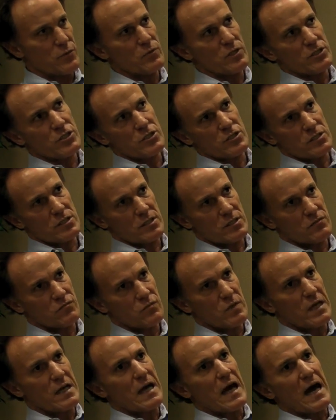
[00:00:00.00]
which is this
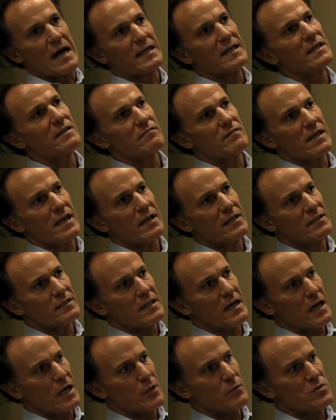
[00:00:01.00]
idea of the end
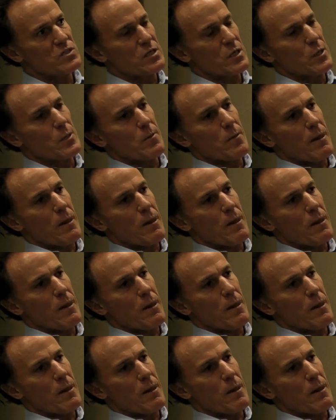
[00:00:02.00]
times,